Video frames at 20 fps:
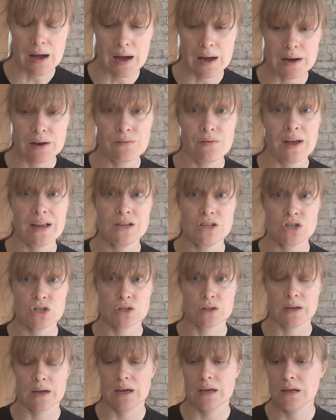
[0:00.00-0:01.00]
and
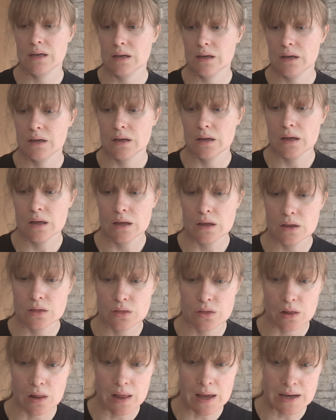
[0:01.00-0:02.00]
eventually
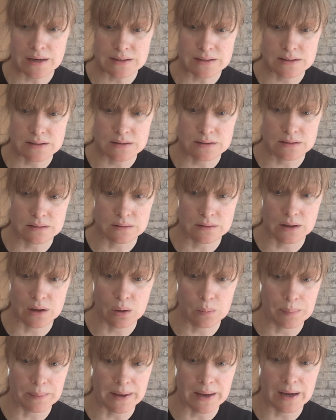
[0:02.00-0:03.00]
the last
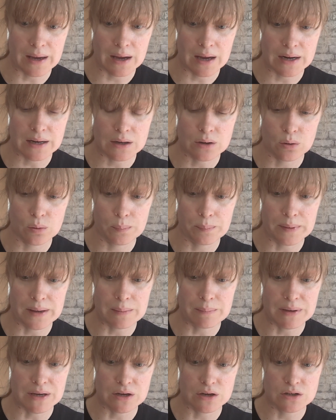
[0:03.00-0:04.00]
little bit, and it could be
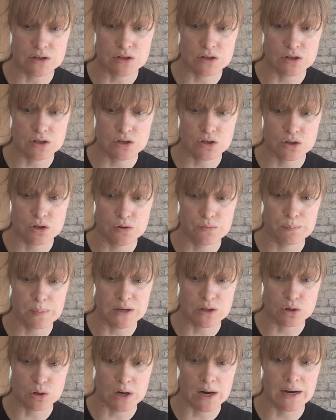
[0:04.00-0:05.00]
because you've
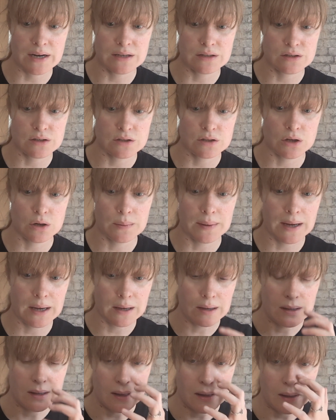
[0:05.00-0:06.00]
been trying to do
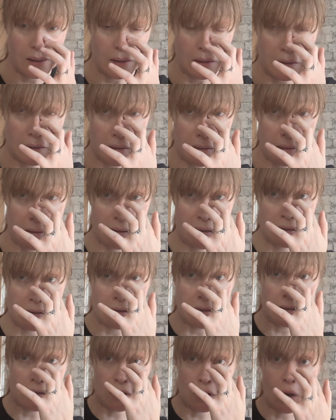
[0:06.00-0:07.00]
it,
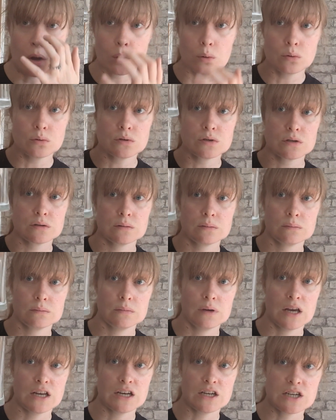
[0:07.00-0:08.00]
it goes,
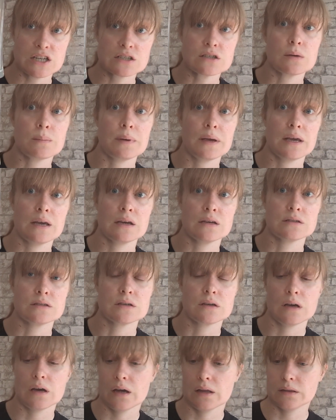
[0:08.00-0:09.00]
it
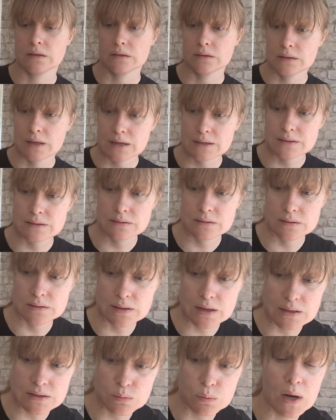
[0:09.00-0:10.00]
disappears. And that's
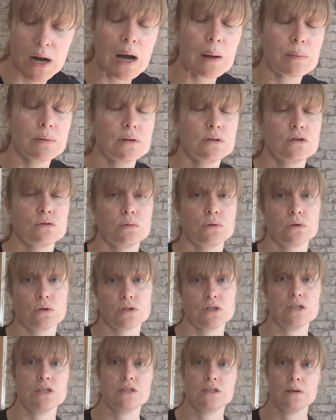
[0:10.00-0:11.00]
what happens with
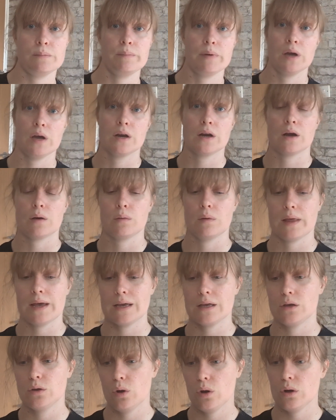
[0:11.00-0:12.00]
autistic burnout.
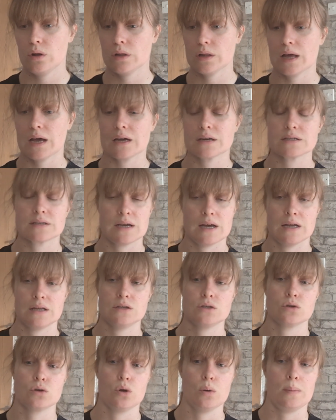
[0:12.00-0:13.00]
Like, your glass
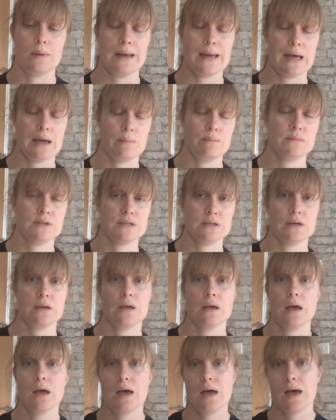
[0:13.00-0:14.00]
ends up
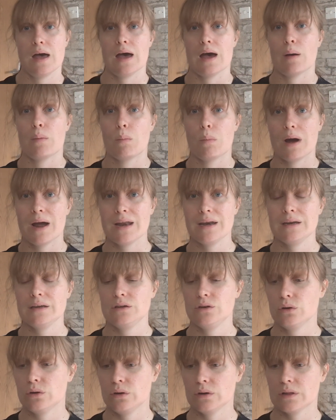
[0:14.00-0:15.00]
empty, and
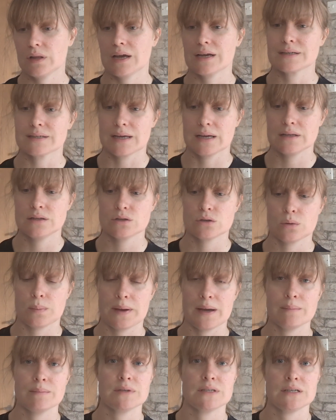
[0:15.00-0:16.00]
when your glass ends up
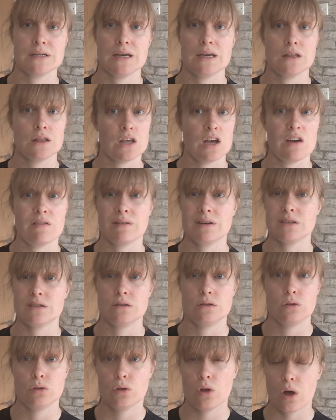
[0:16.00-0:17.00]
empty, there is
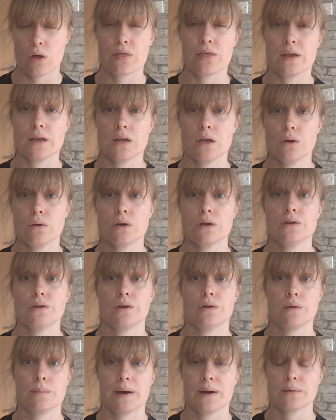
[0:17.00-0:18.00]
nothing you can
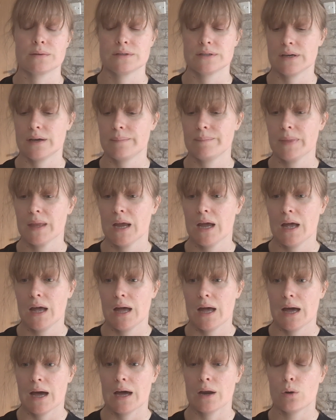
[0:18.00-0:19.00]
do about it.
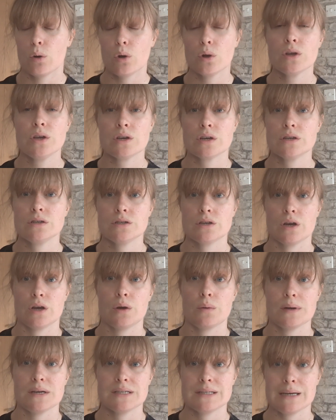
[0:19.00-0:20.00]
And all you can do
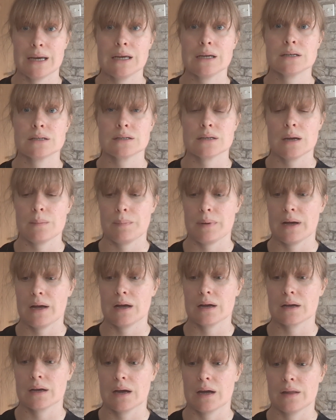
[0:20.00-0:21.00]
is take a step
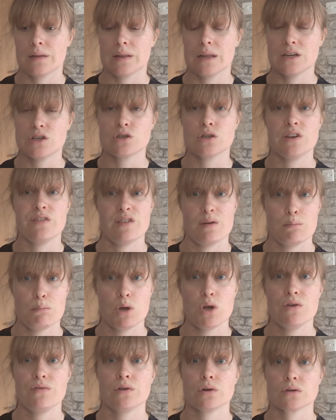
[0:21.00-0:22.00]
back and literally
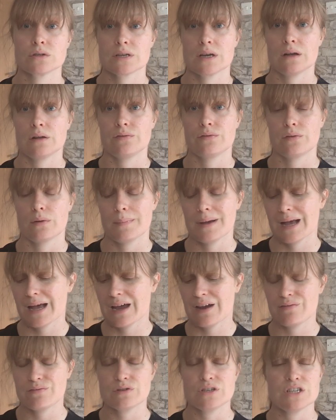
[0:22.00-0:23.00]
remove yourself from
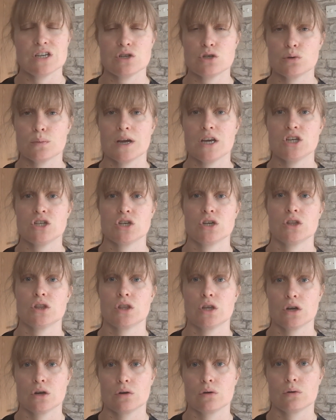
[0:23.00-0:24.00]
every situation
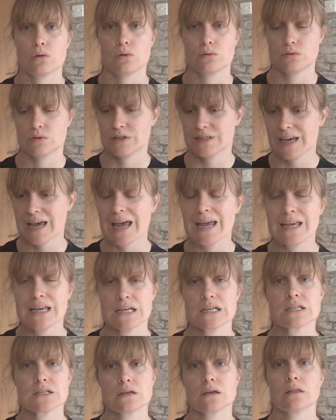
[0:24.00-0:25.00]
that
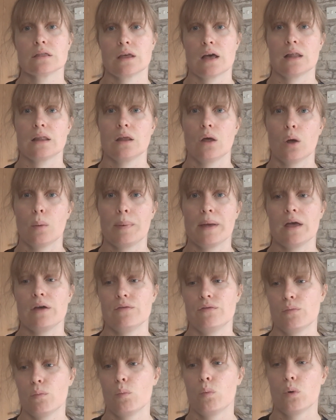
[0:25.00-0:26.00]
takes that little bit
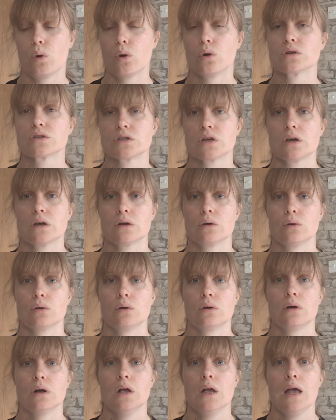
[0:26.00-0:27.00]
of water
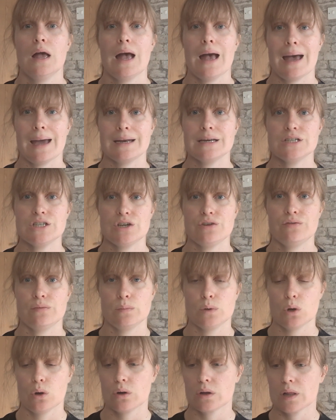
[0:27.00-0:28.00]
or energy
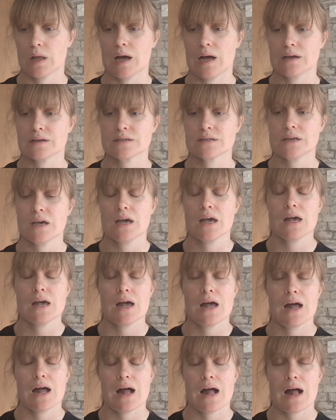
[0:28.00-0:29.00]
from your glass.
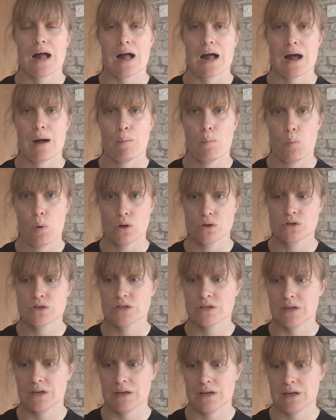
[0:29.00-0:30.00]
And
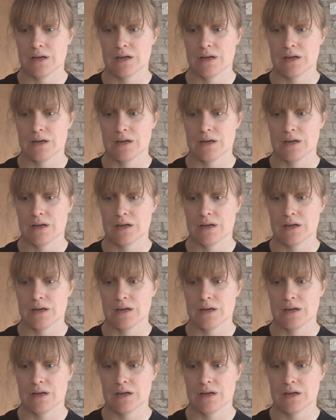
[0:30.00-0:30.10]
once,